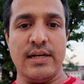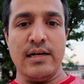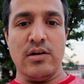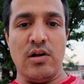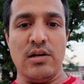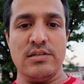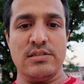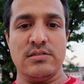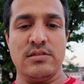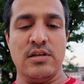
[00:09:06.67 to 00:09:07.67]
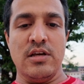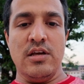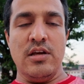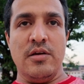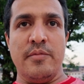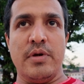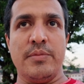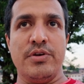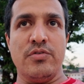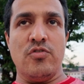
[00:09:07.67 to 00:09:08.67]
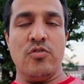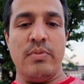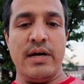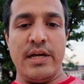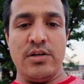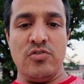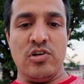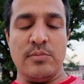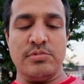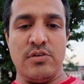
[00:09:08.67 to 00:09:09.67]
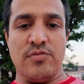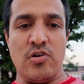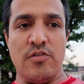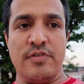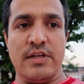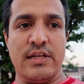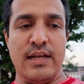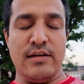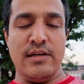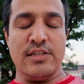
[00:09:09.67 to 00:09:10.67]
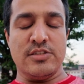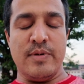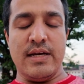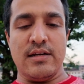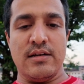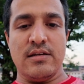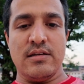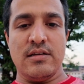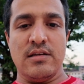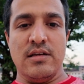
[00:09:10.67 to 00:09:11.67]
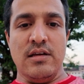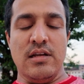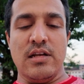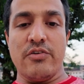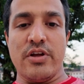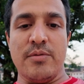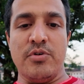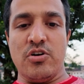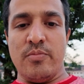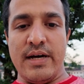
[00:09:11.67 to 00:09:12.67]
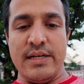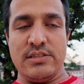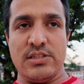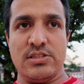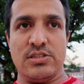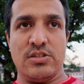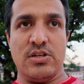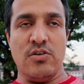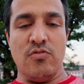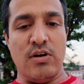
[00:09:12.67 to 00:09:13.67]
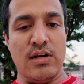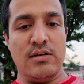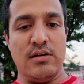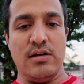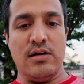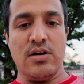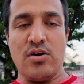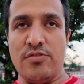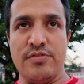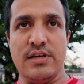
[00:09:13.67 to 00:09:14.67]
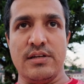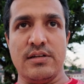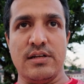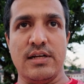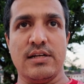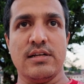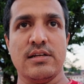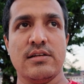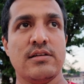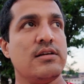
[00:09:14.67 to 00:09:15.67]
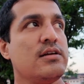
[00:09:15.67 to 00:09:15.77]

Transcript: say $10, maybe you could buy 2 cups of coffee 10 years back. Now you're able to buy just one coffee, right?